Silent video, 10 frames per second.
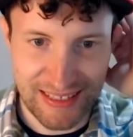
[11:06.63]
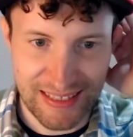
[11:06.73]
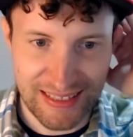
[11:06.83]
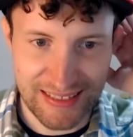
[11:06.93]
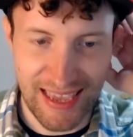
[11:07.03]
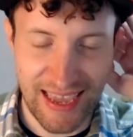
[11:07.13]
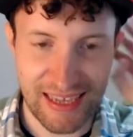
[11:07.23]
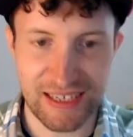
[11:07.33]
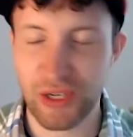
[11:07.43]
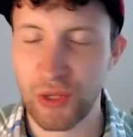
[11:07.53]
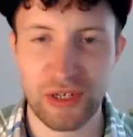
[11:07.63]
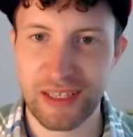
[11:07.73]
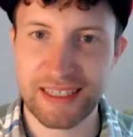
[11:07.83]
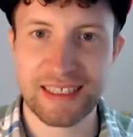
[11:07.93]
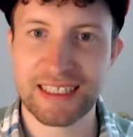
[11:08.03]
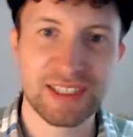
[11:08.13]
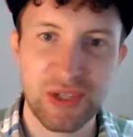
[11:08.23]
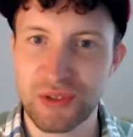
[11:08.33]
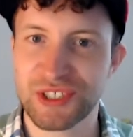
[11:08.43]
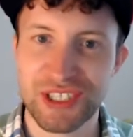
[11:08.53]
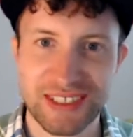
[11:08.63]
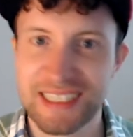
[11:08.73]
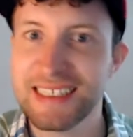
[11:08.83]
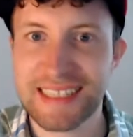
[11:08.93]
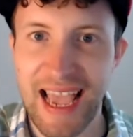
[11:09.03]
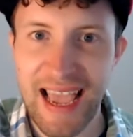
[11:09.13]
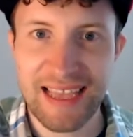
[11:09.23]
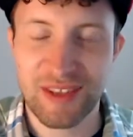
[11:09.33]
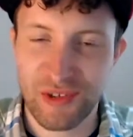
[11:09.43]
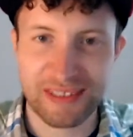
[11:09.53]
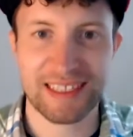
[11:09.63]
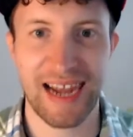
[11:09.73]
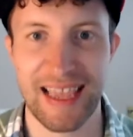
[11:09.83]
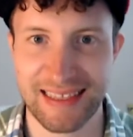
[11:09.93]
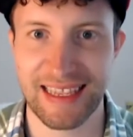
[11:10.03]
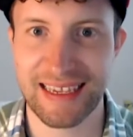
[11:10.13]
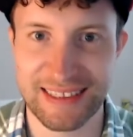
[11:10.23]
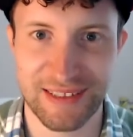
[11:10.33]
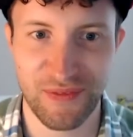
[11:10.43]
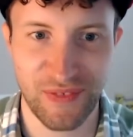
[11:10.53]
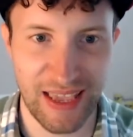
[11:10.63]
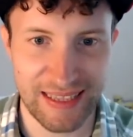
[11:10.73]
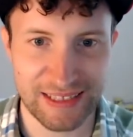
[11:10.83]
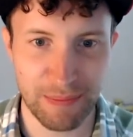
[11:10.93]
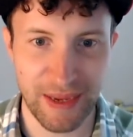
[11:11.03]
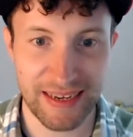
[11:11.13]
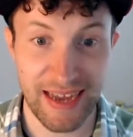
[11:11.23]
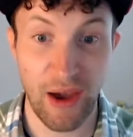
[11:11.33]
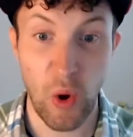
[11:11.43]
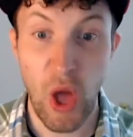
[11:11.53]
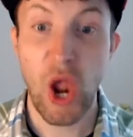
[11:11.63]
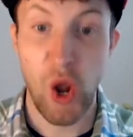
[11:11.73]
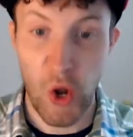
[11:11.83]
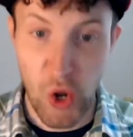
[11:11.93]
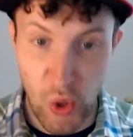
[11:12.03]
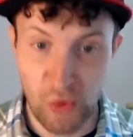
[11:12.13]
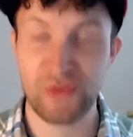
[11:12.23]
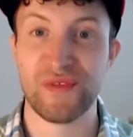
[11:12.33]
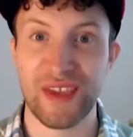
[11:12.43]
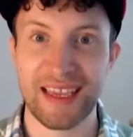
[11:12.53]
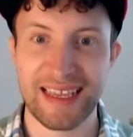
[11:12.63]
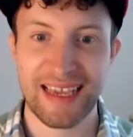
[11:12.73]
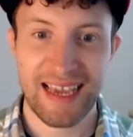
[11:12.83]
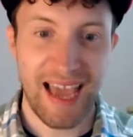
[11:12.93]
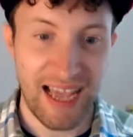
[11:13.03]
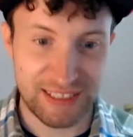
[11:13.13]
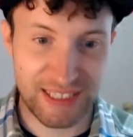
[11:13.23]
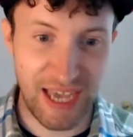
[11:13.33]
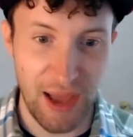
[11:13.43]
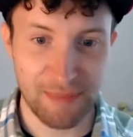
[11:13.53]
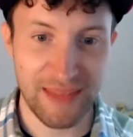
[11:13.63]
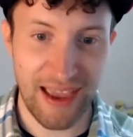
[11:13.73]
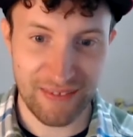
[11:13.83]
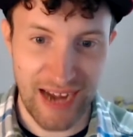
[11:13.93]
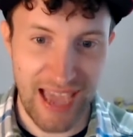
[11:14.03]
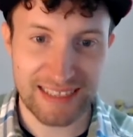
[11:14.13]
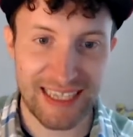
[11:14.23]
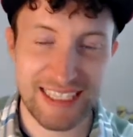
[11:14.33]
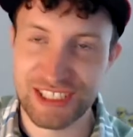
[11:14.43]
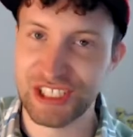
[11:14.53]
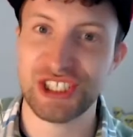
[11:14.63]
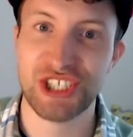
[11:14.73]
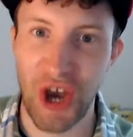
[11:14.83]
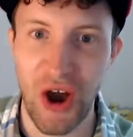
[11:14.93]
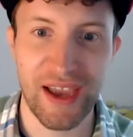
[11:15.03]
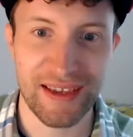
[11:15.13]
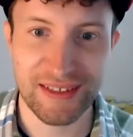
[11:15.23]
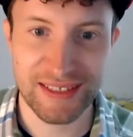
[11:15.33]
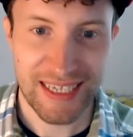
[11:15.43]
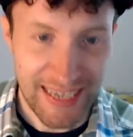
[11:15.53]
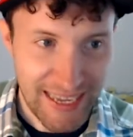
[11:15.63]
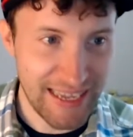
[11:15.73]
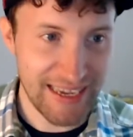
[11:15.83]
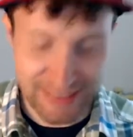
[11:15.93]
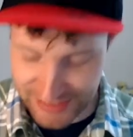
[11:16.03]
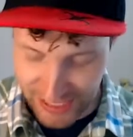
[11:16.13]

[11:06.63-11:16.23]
Yeah, it's not just his hand or his leg that is inflating to big now. Luffy has come down as a giant. He has...